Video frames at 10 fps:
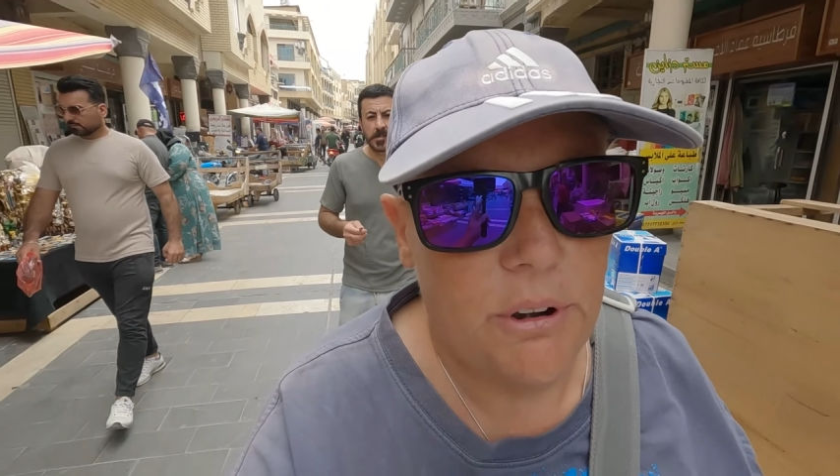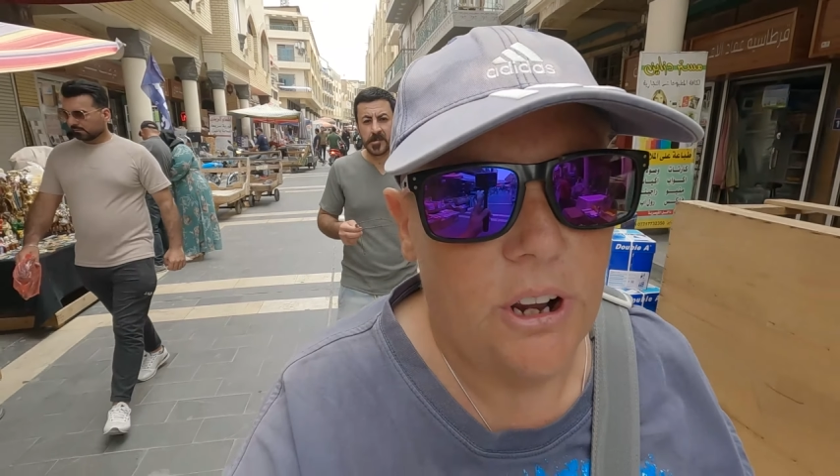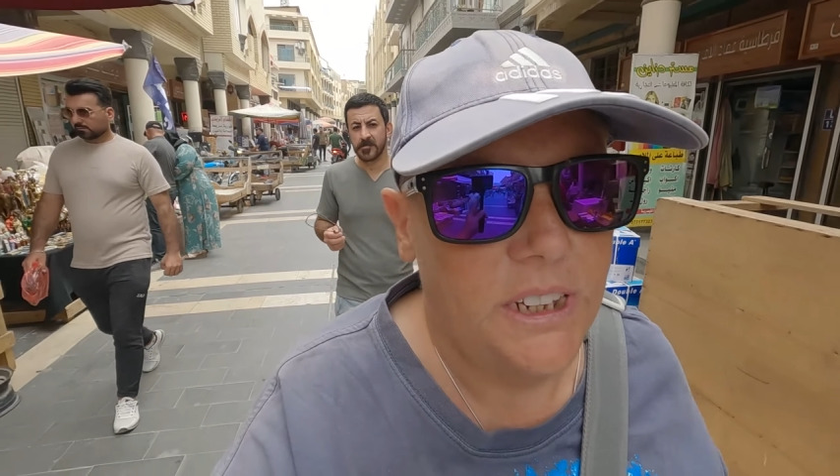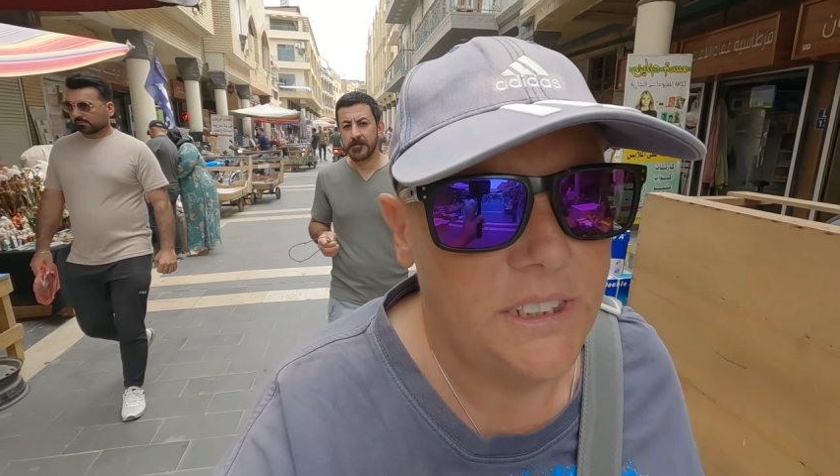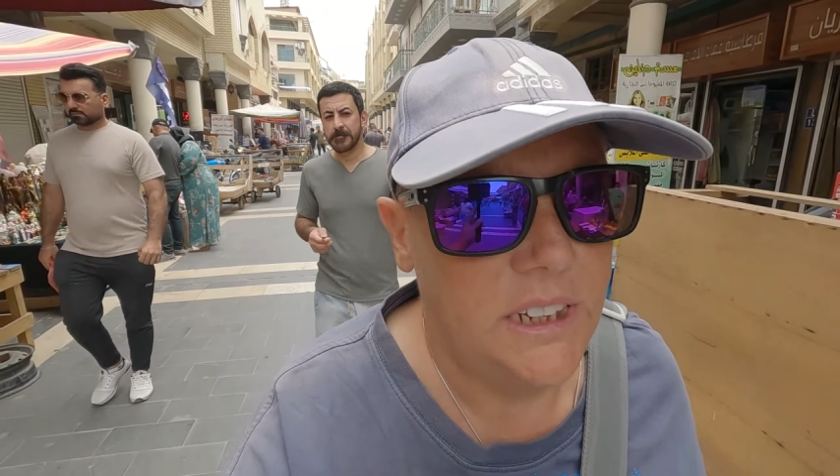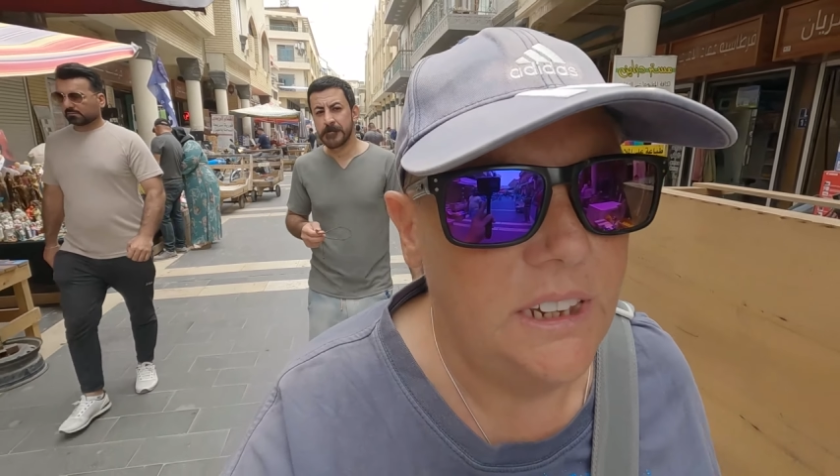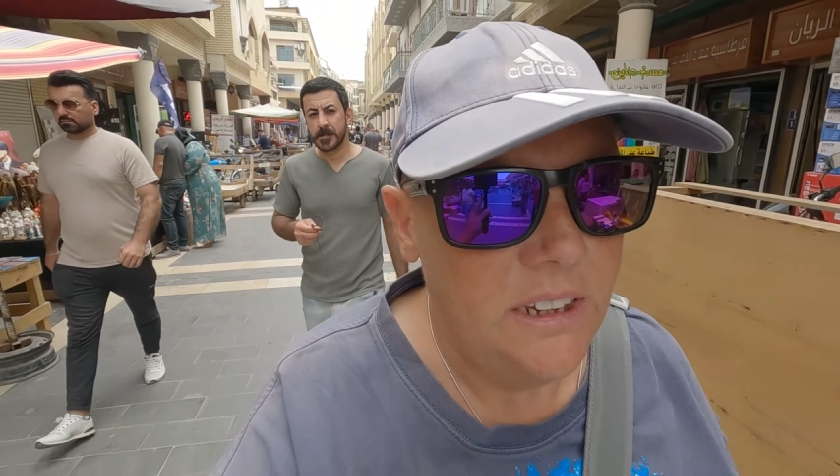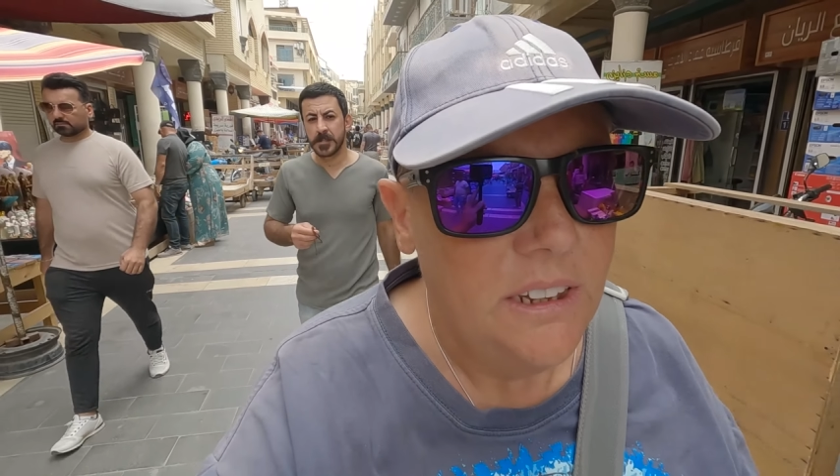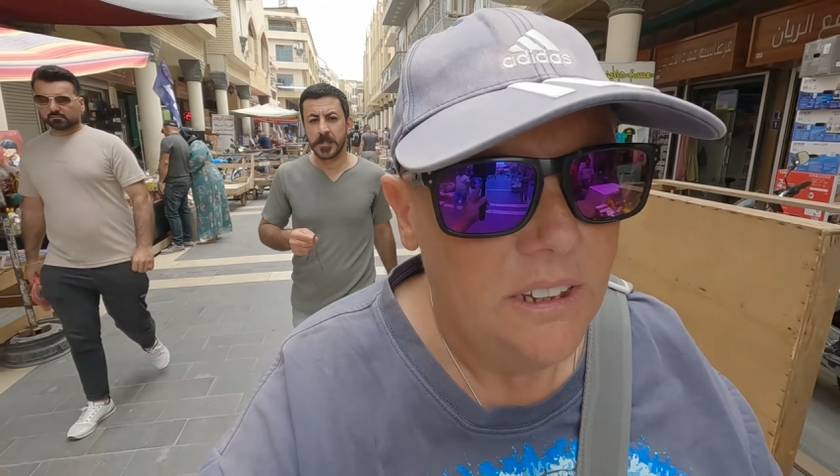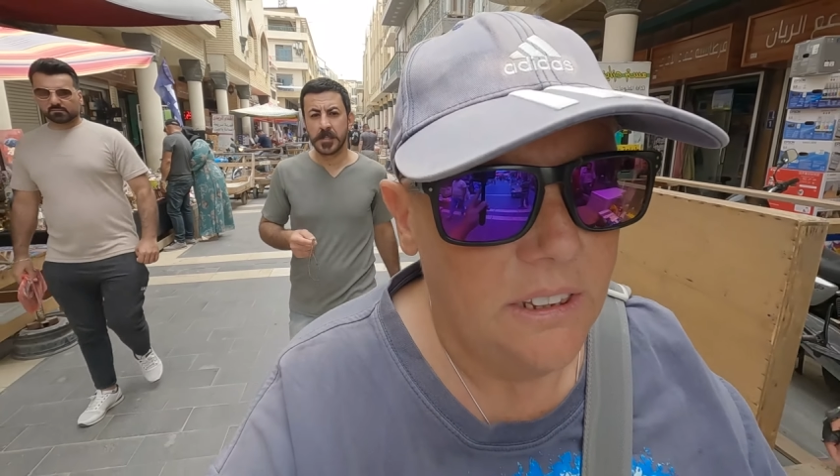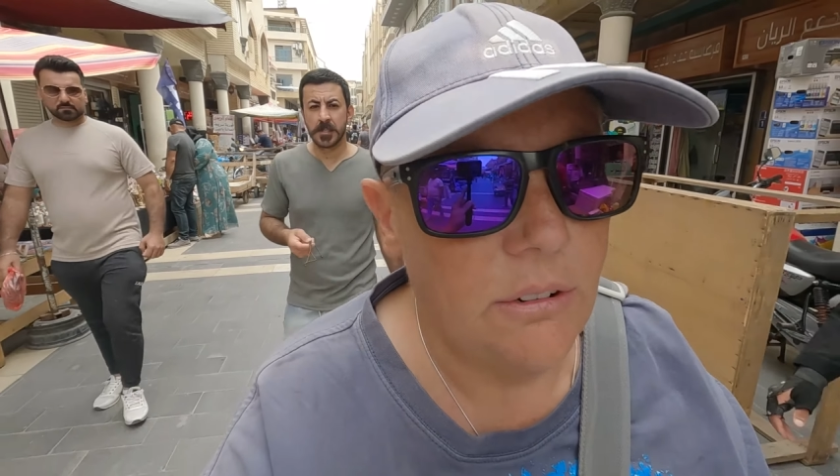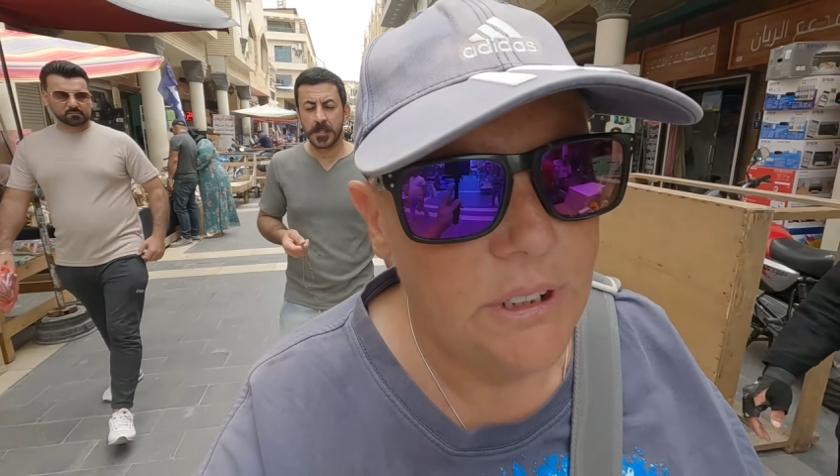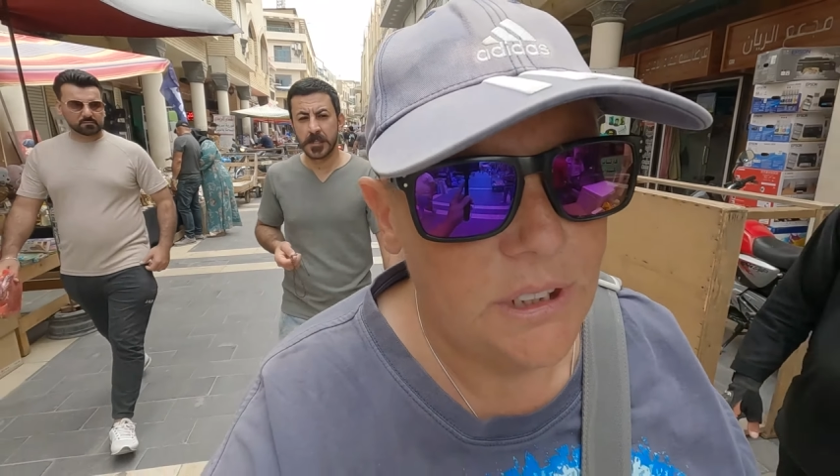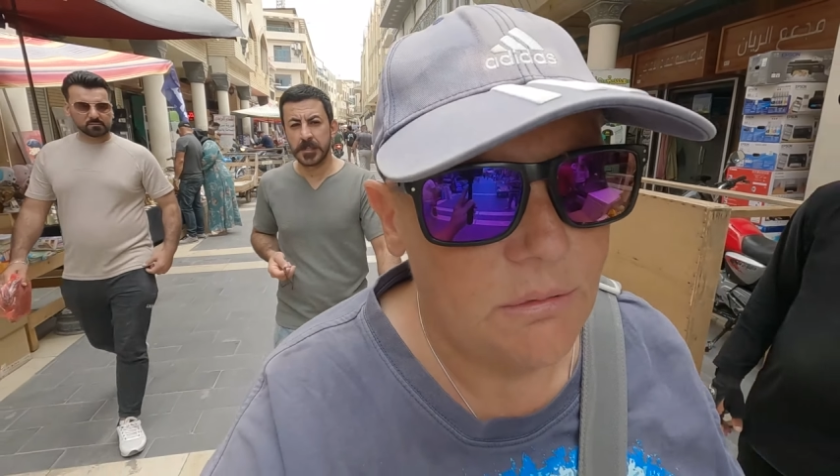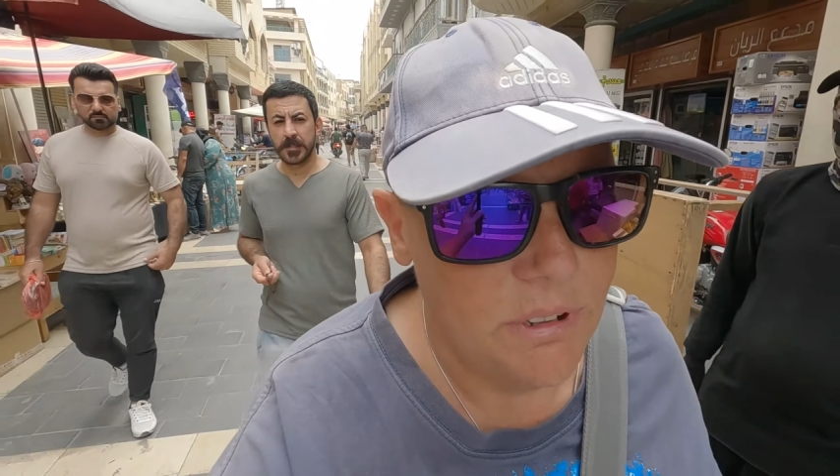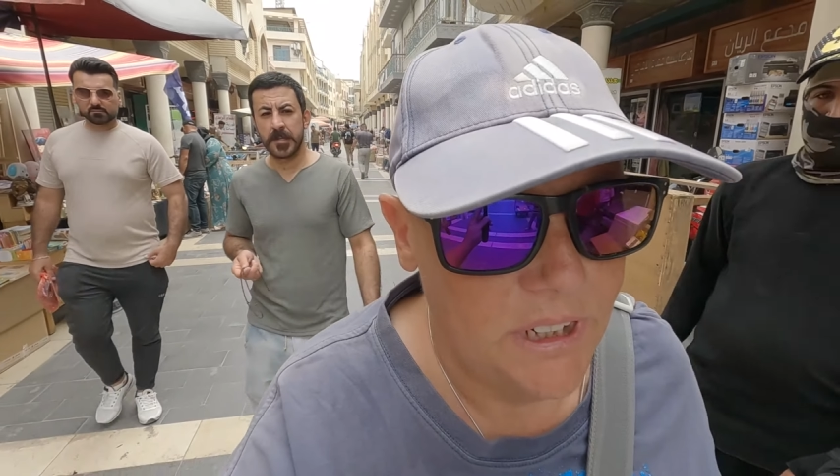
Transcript: pricey. There isn't